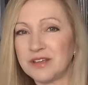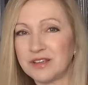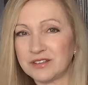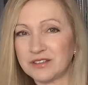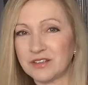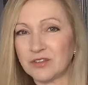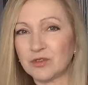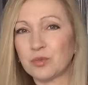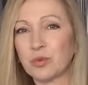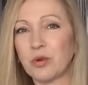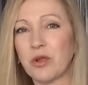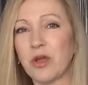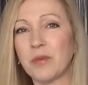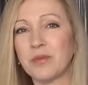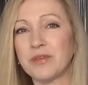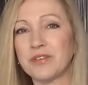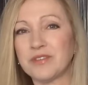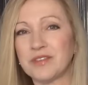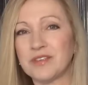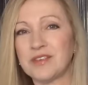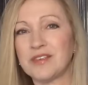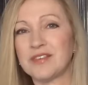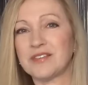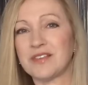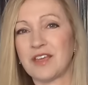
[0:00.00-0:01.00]
is as
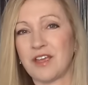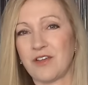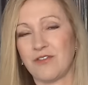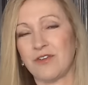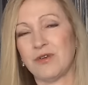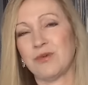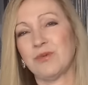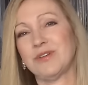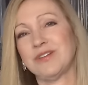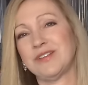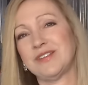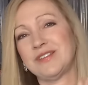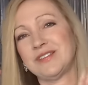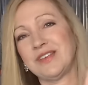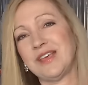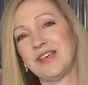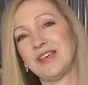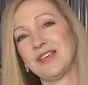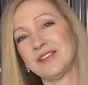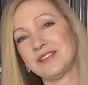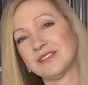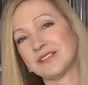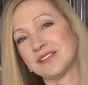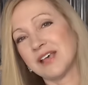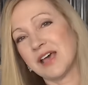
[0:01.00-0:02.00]
promising as everyone
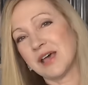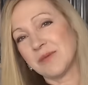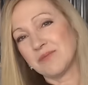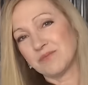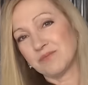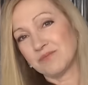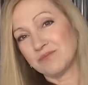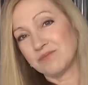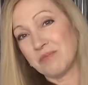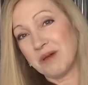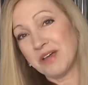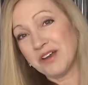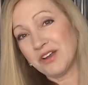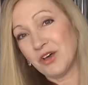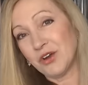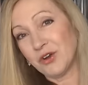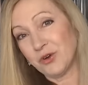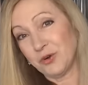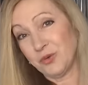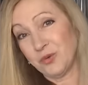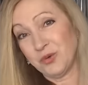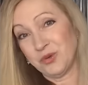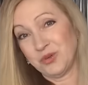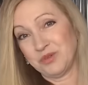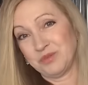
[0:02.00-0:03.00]
says, my
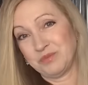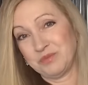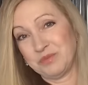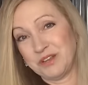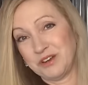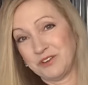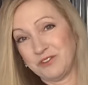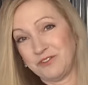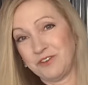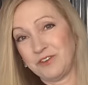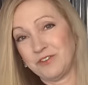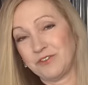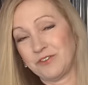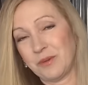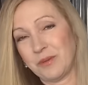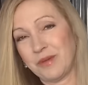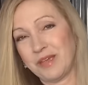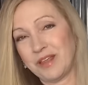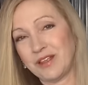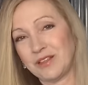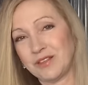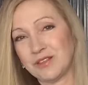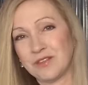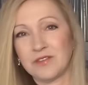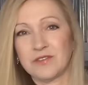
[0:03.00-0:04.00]
daughter will benefit from
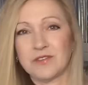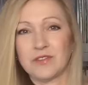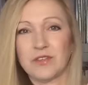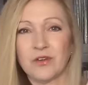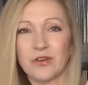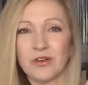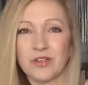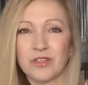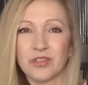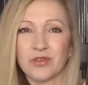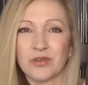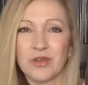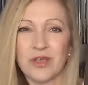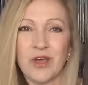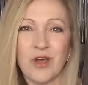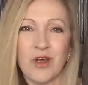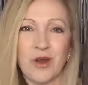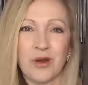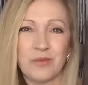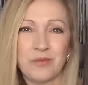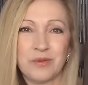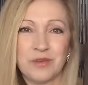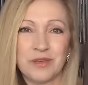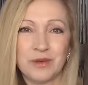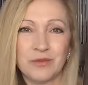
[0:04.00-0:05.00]
getting this 33
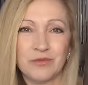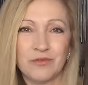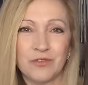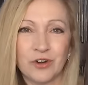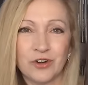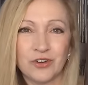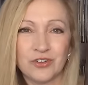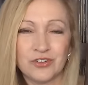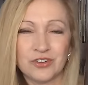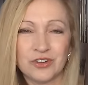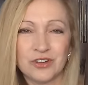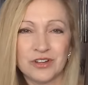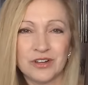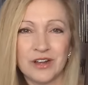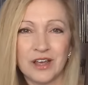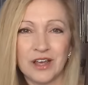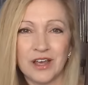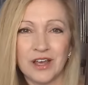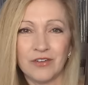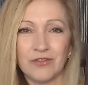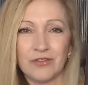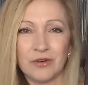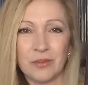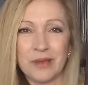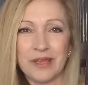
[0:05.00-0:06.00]
RPM version
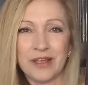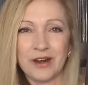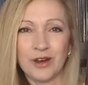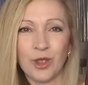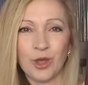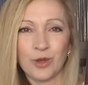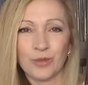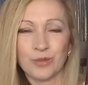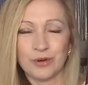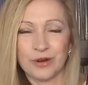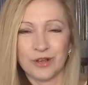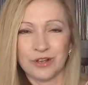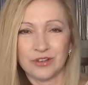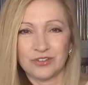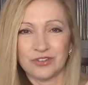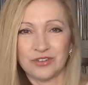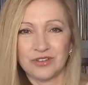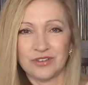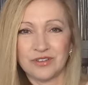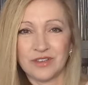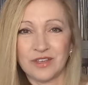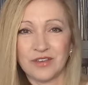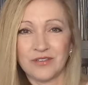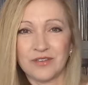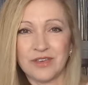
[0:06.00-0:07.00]
from Analog
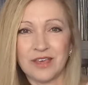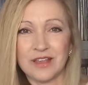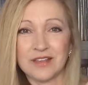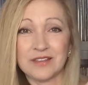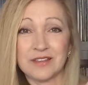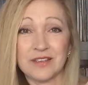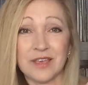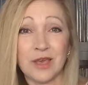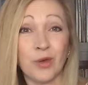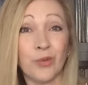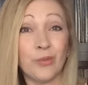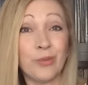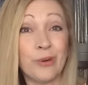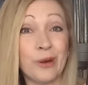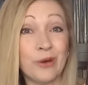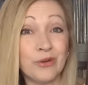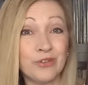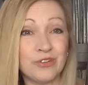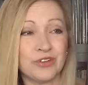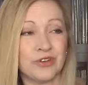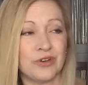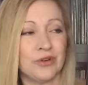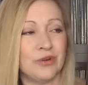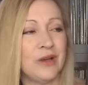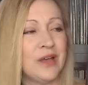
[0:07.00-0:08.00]
Productions of
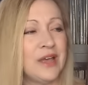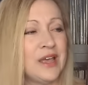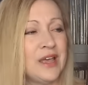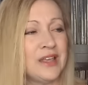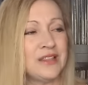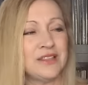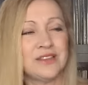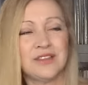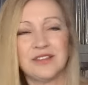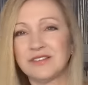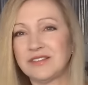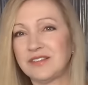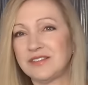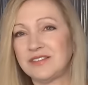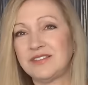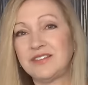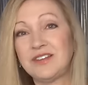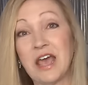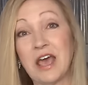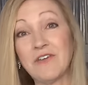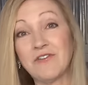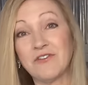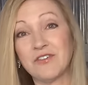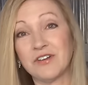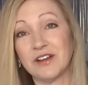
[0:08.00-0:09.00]
Getz/Gilberto. This is
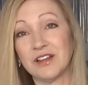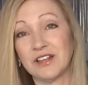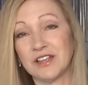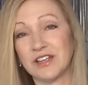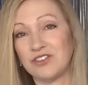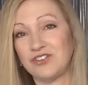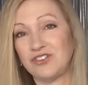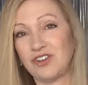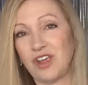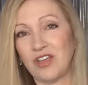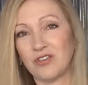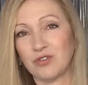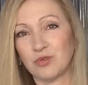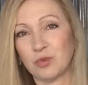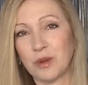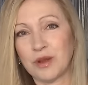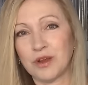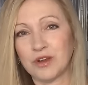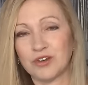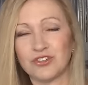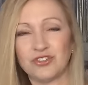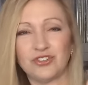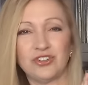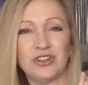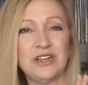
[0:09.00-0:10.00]
definitely a jazz
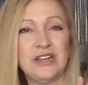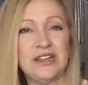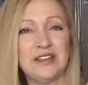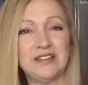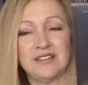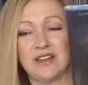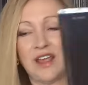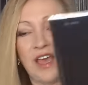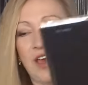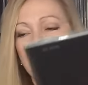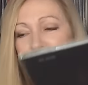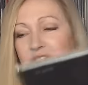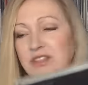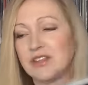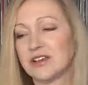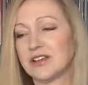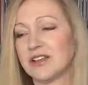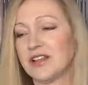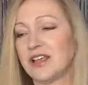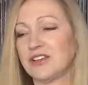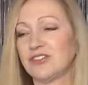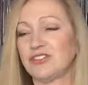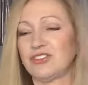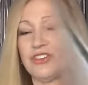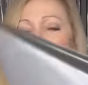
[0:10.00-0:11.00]
record she needs to have in the
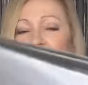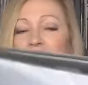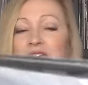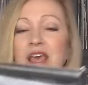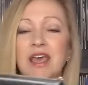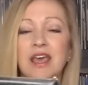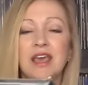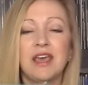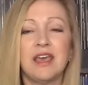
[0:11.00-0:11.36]
collection,